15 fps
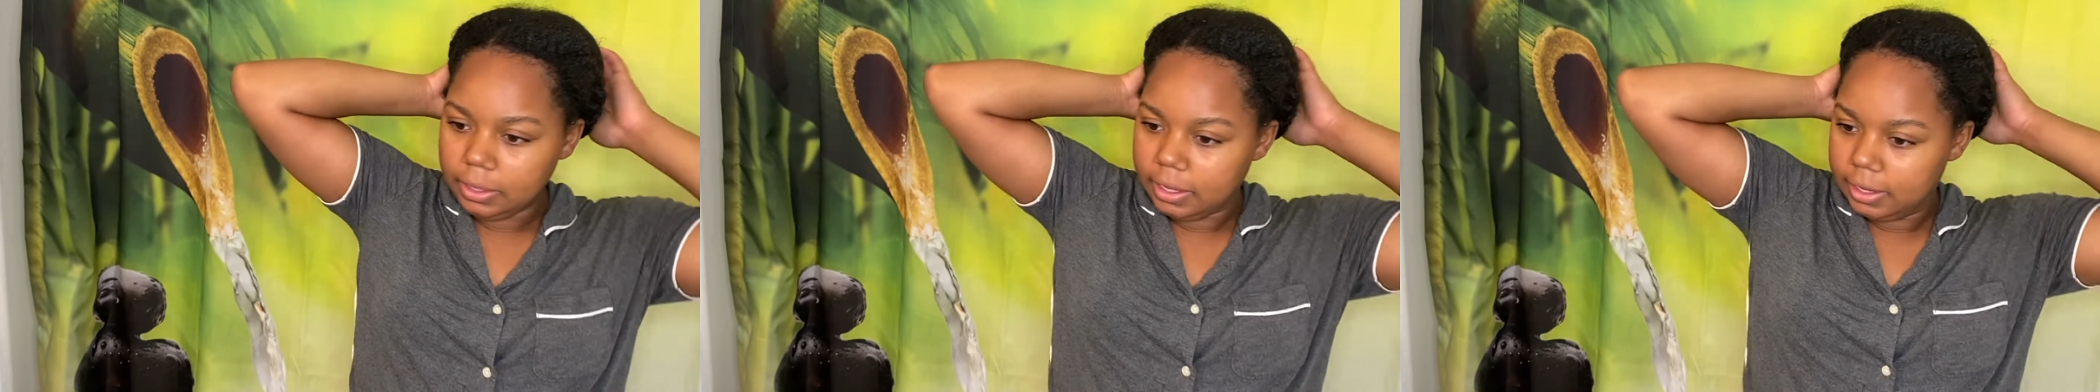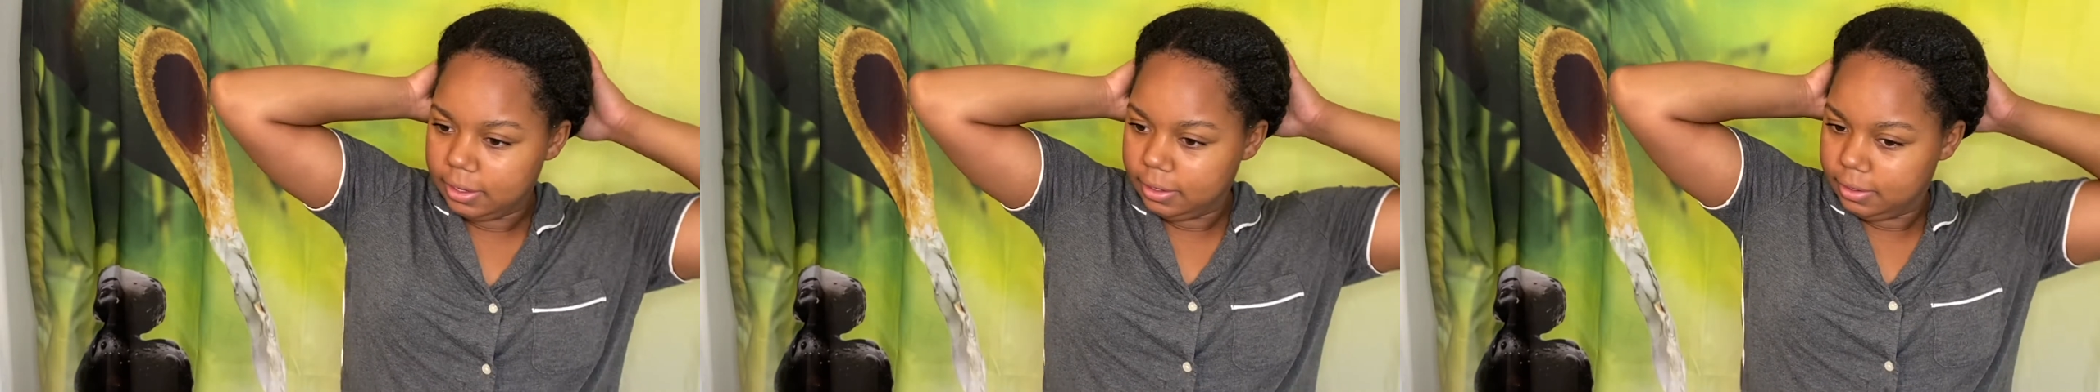
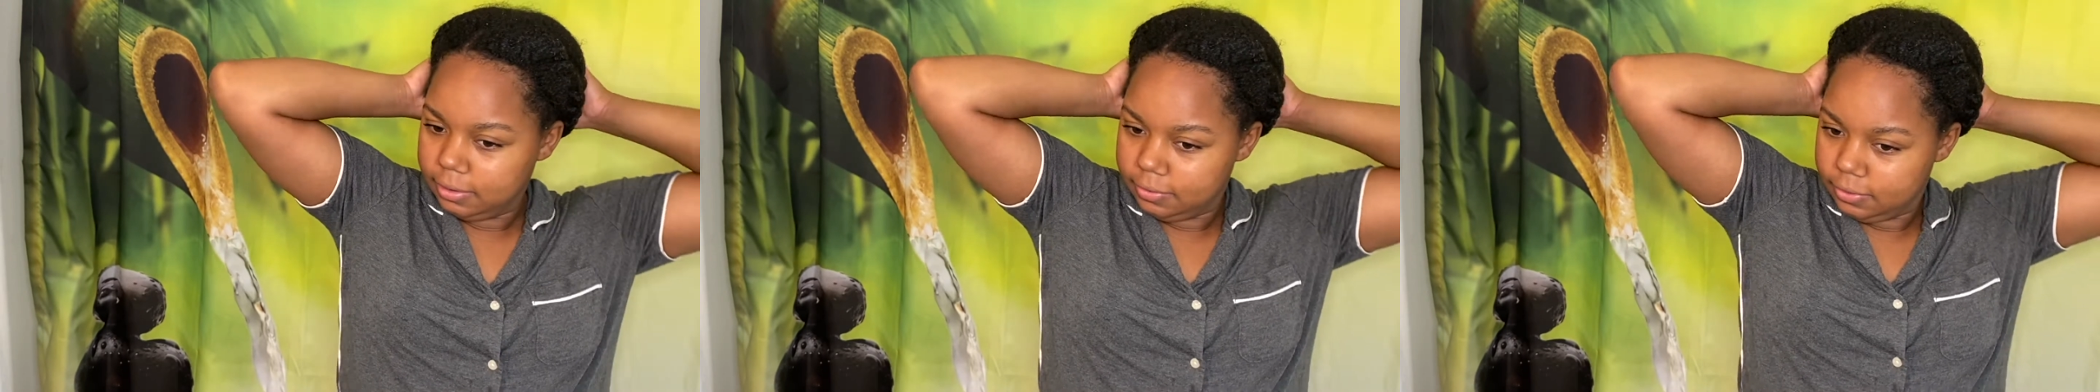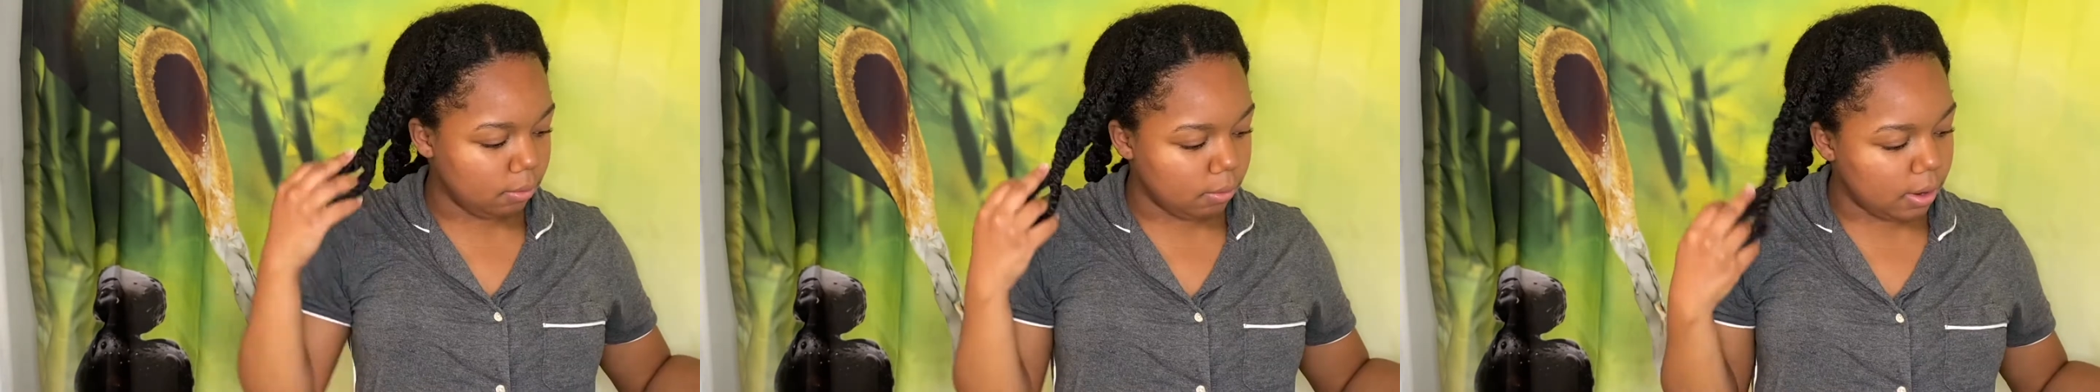
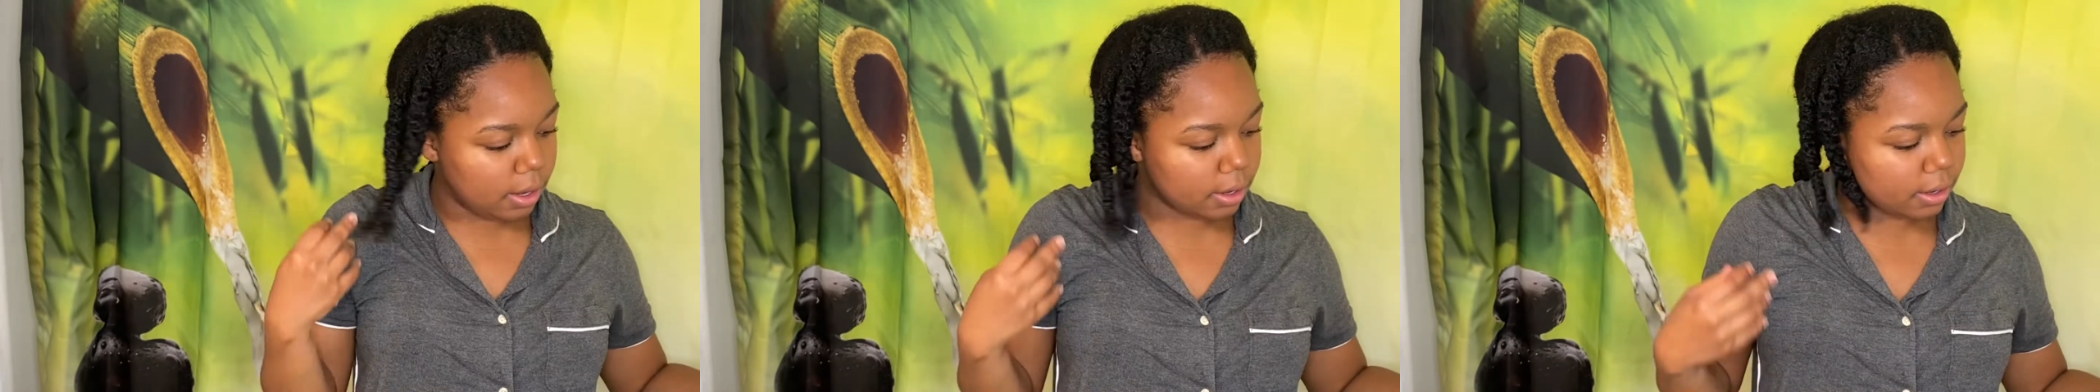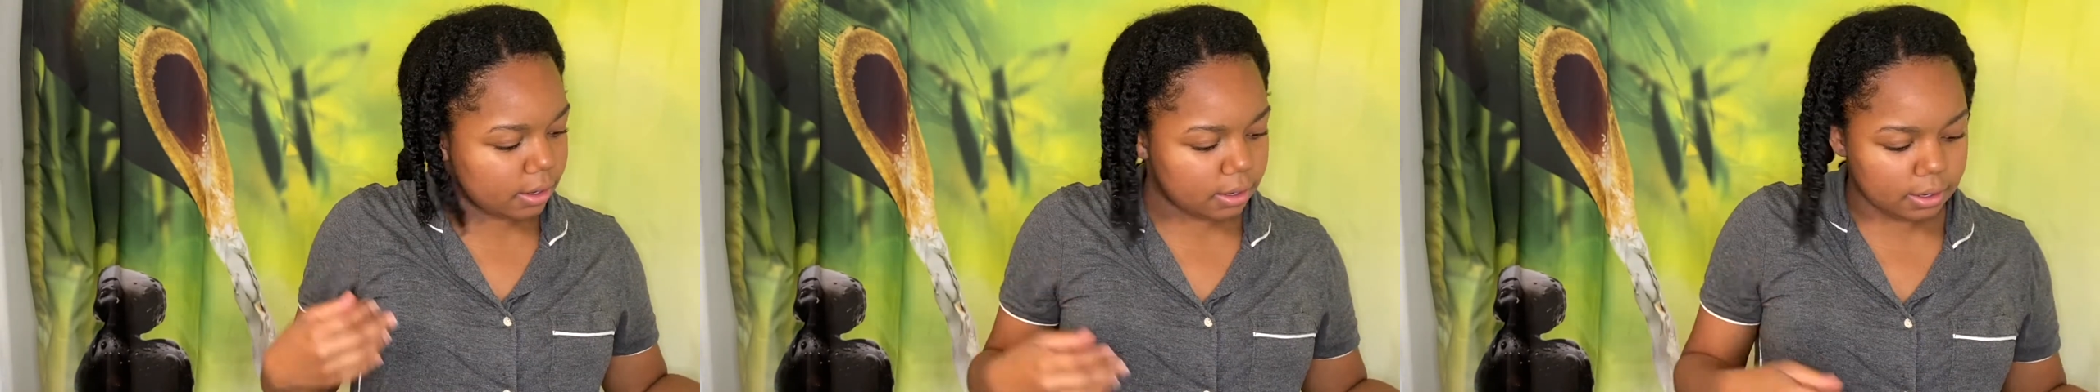of
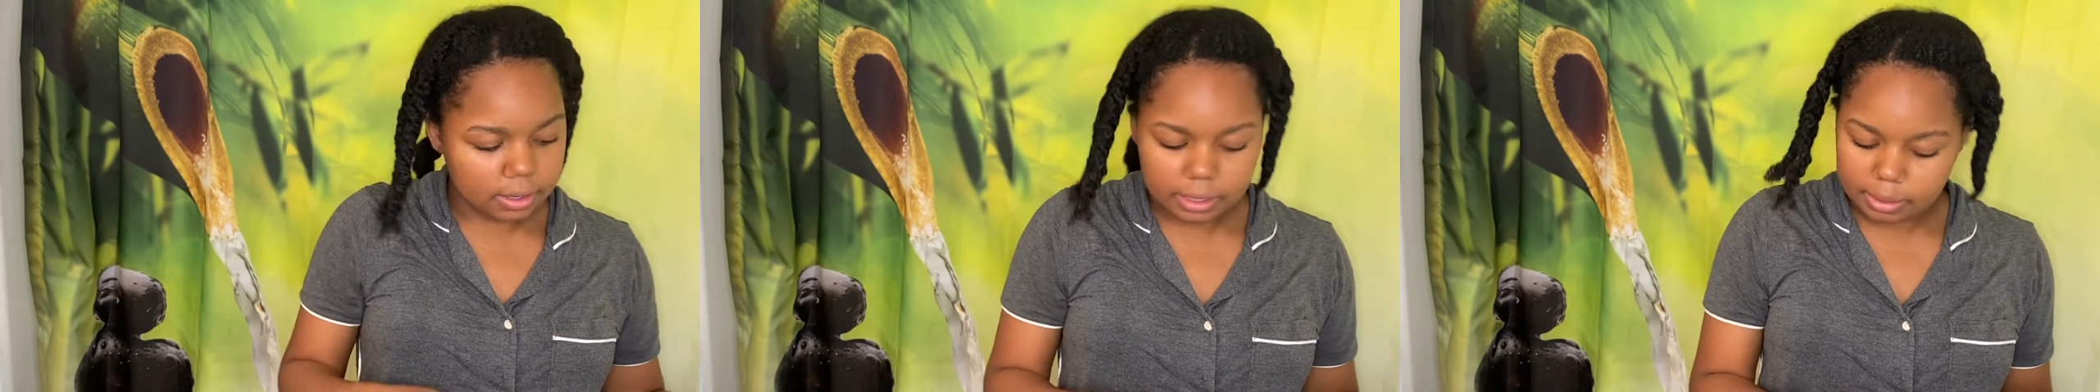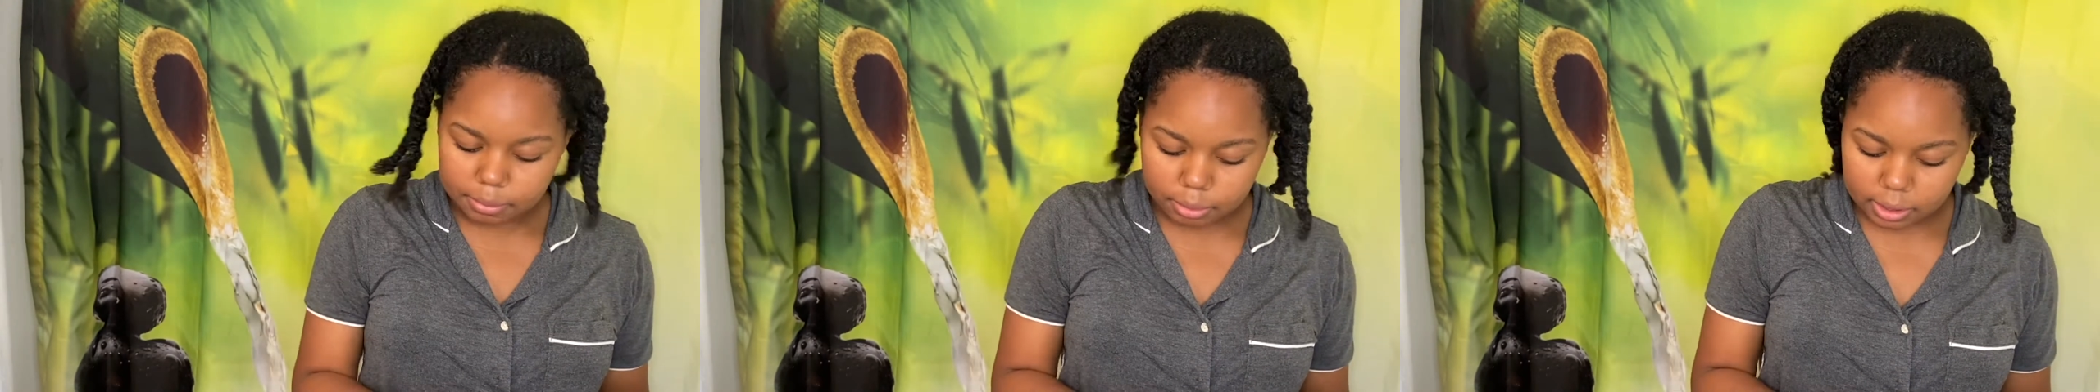water
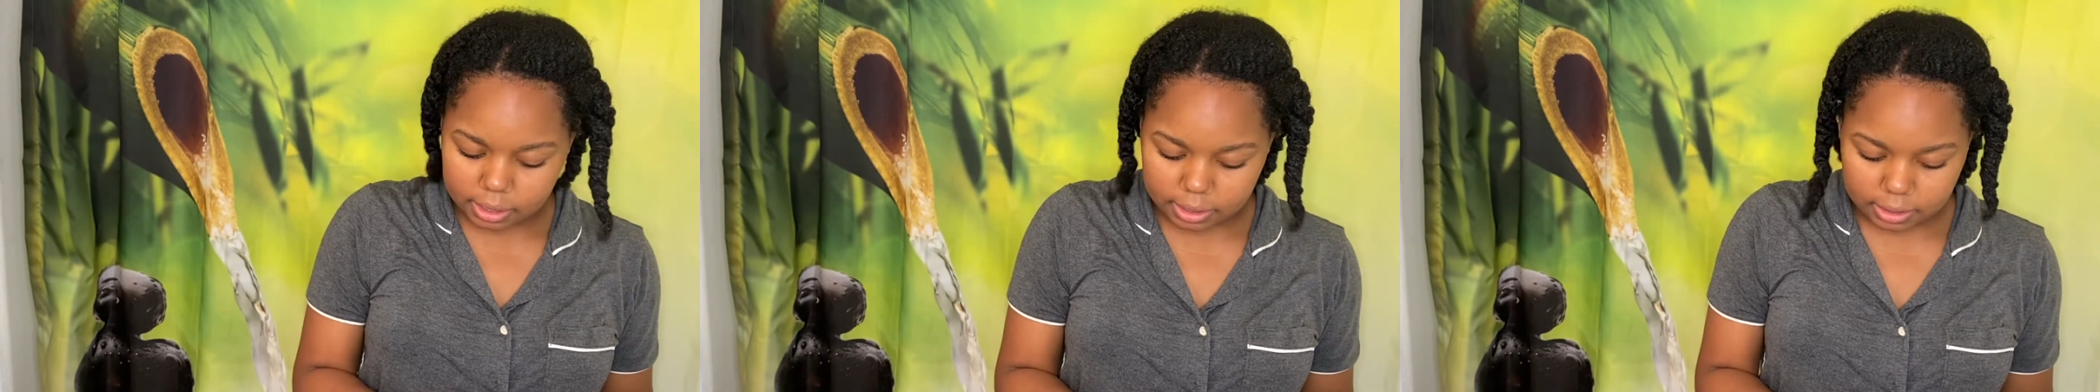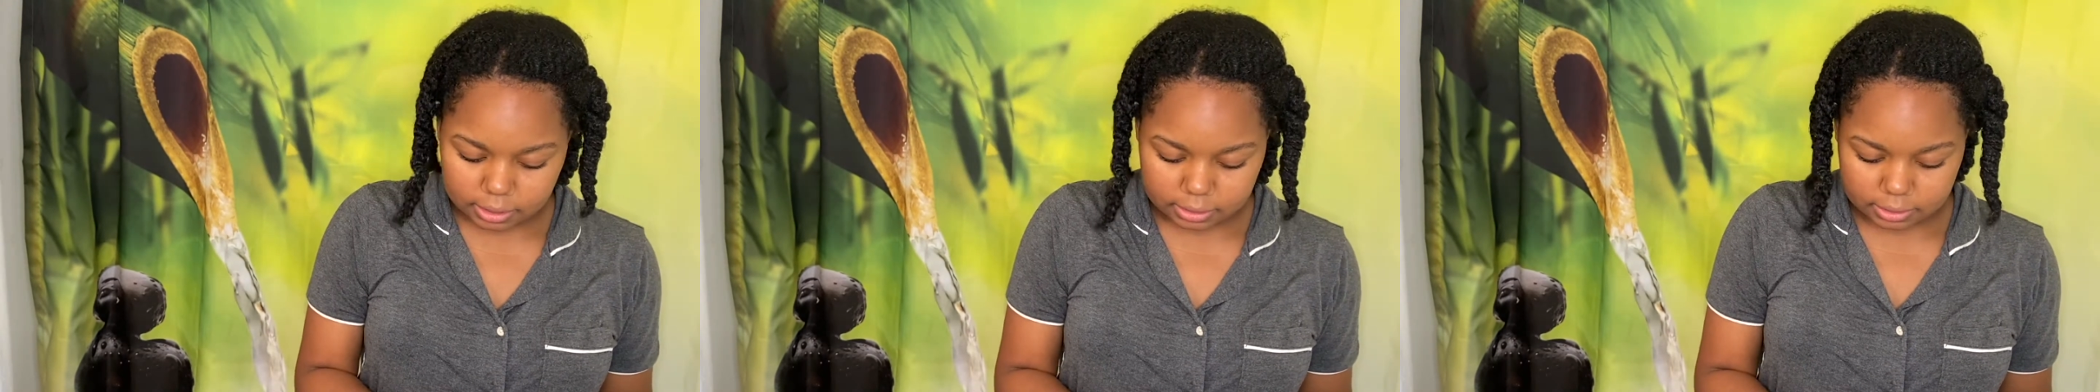and
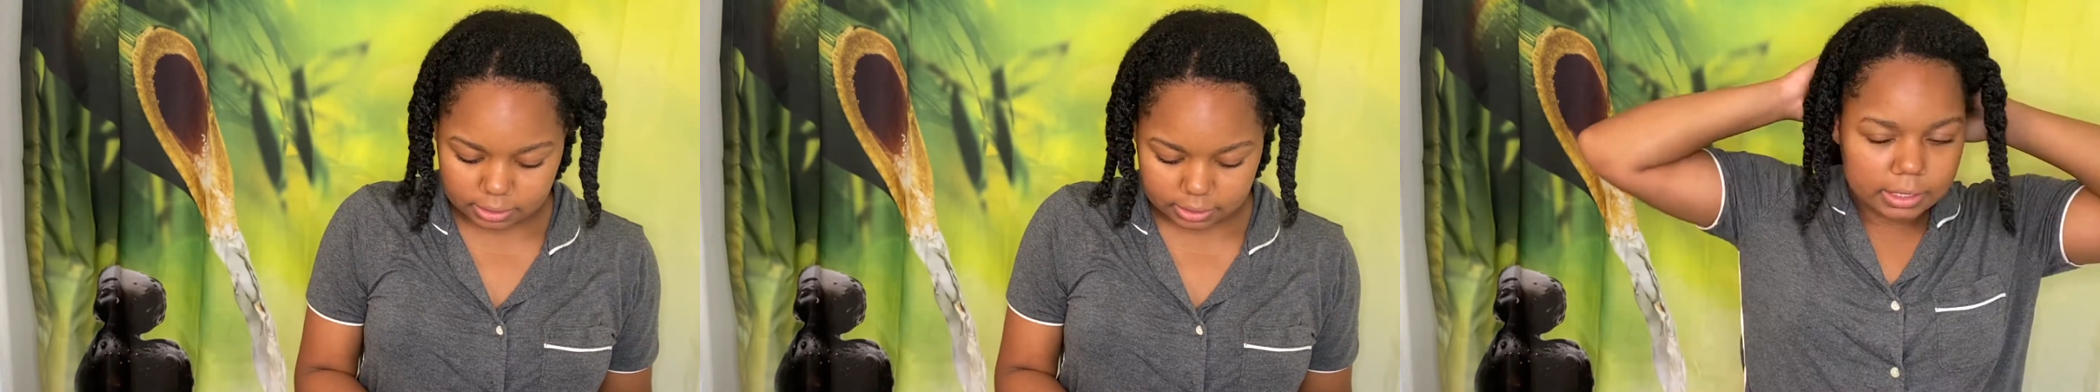product.